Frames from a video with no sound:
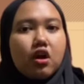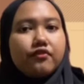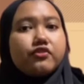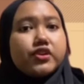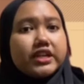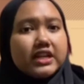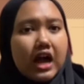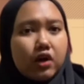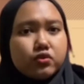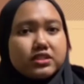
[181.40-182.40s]
of
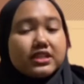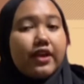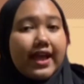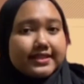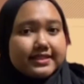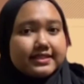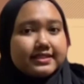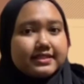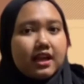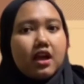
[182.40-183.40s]
greenhouse
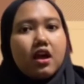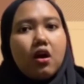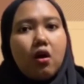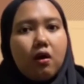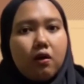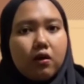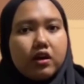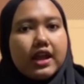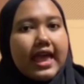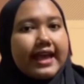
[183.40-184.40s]
gases
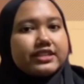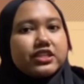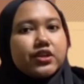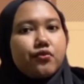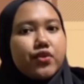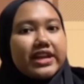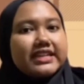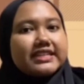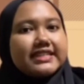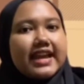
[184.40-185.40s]
or
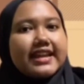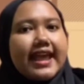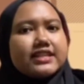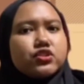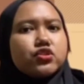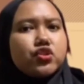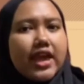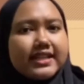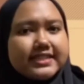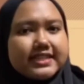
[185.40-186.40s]
SYAHIRAH that
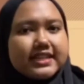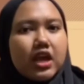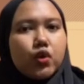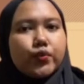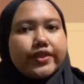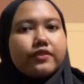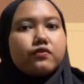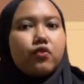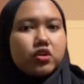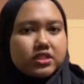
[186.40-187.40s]
associated with
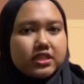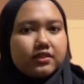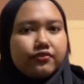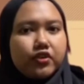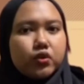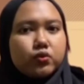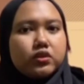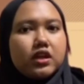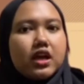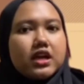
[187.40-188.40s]
fossil
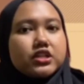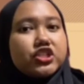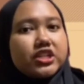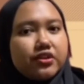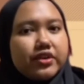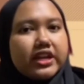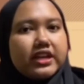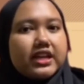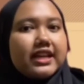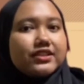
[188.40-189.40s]
fuel
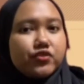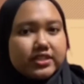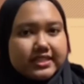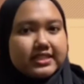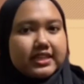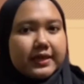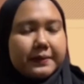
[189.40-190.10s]
generate electricity.